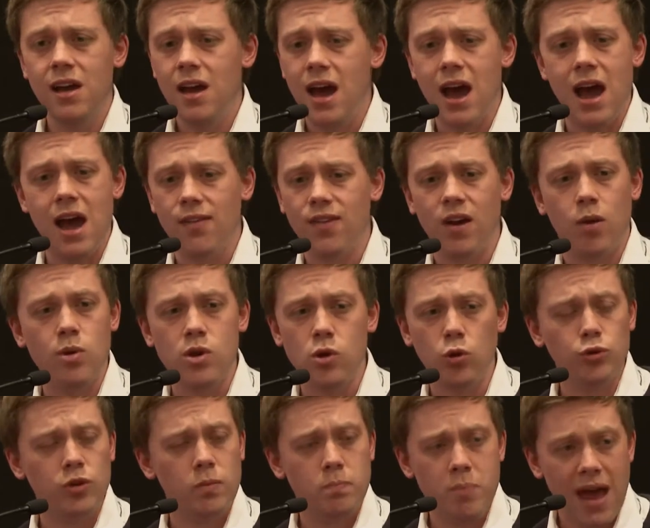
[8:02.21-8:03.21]
uh, that we
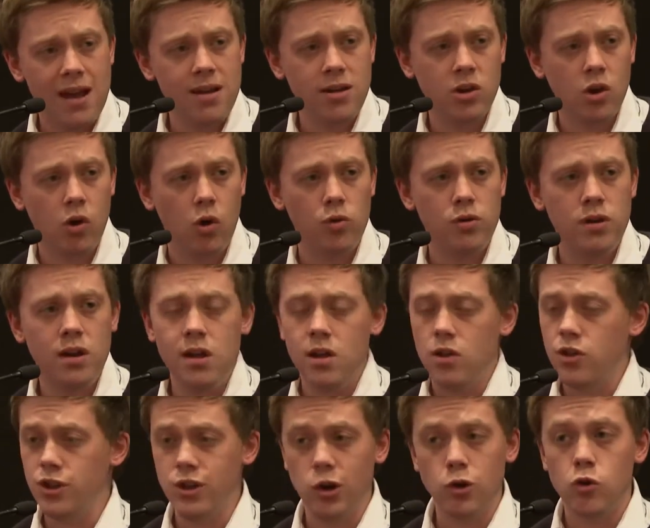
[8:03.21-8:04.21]
all depend on,
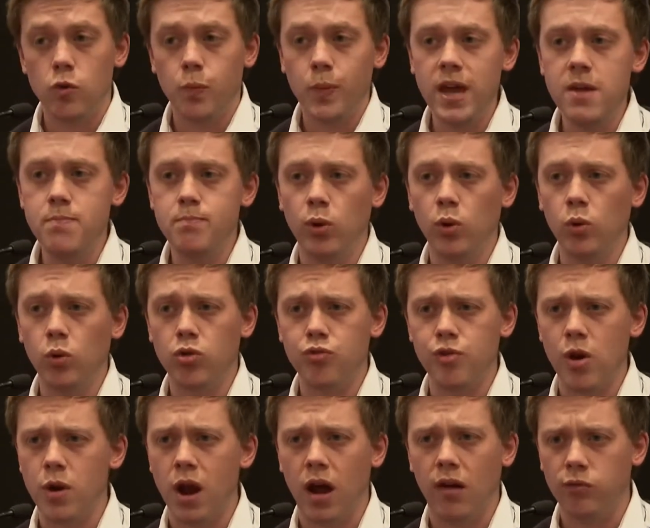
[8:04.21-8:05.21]
young people
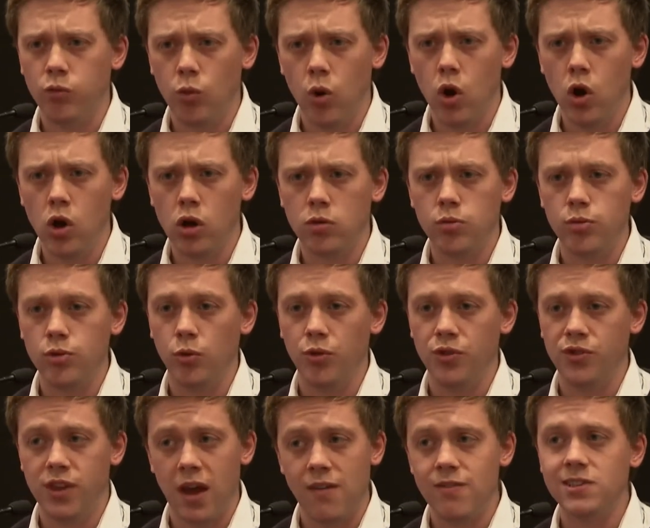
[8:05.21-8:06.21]
thrown out of work with all the
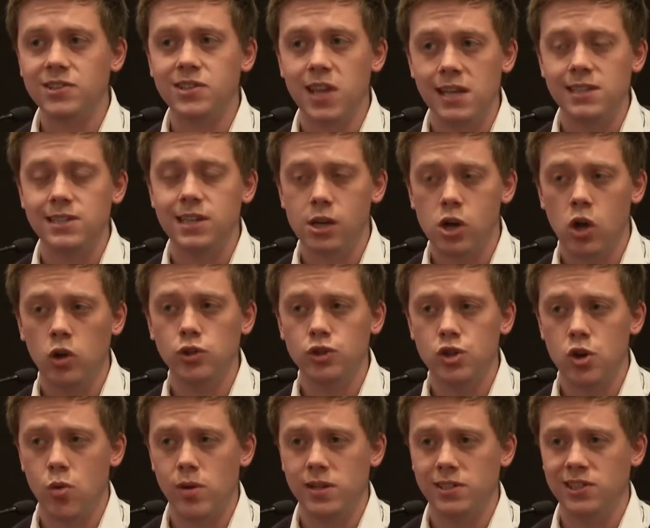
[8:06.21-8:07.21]
devastating
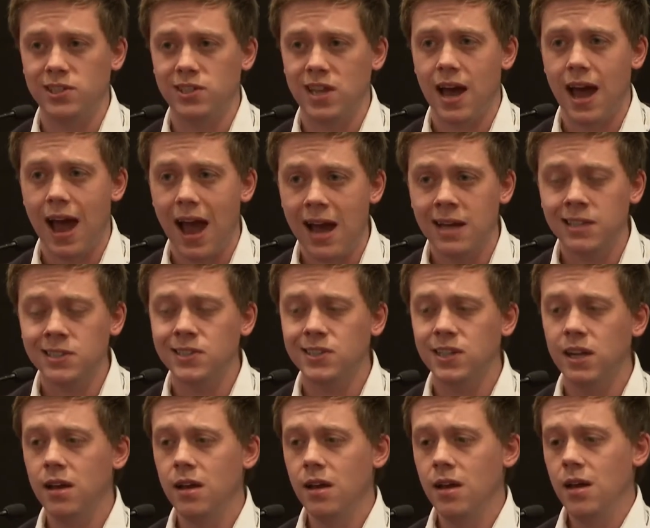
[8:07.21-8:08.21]
consequences that has.
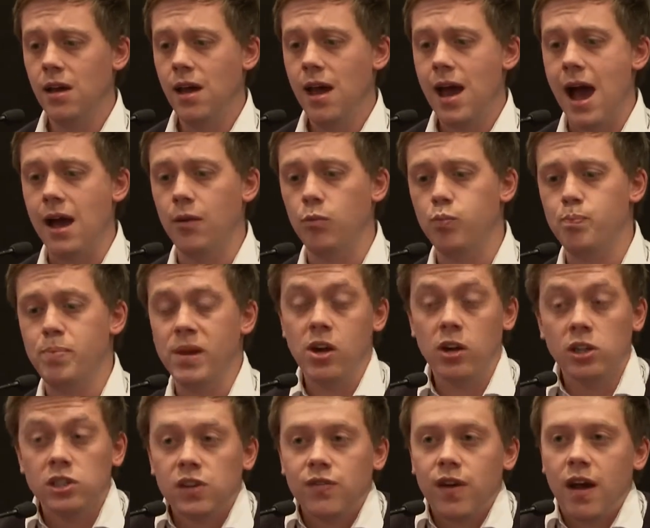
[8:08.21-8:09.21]
And
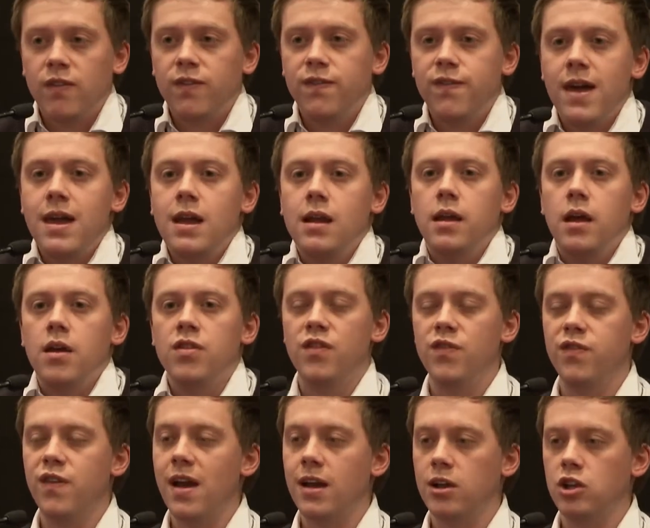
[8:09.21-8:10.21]
because of our failure, the
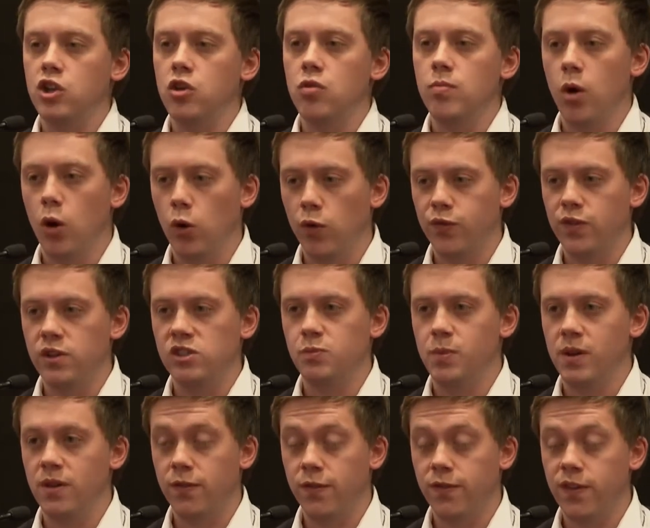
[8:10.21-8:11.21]
vacuum often has
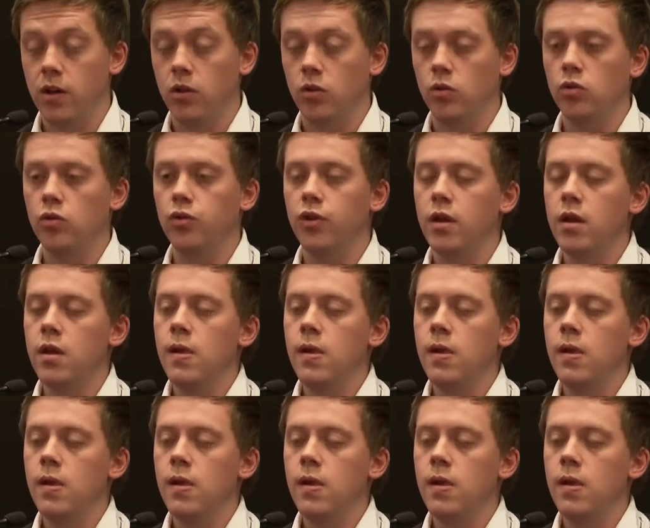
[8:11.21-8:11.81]
been filled